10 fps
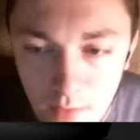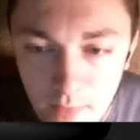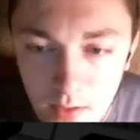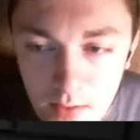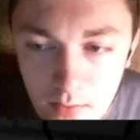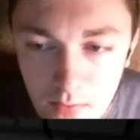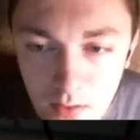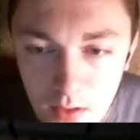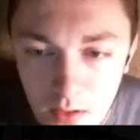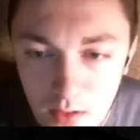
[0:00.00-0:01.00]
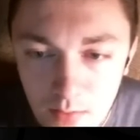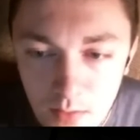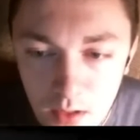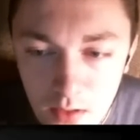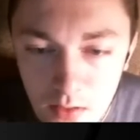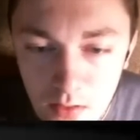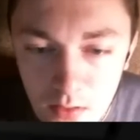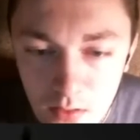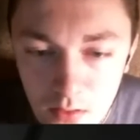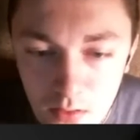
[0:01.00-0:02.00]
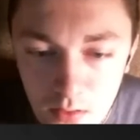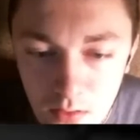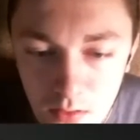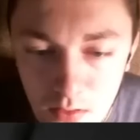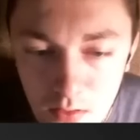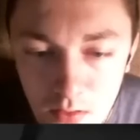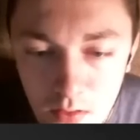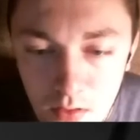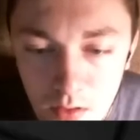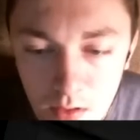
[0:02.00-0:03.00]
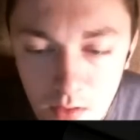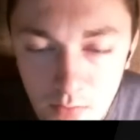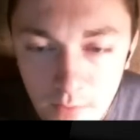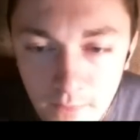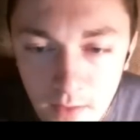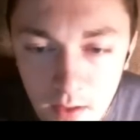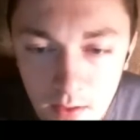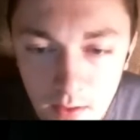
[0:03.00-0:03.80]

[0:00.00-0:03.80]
forgot to look in here, man. I knew I forgot an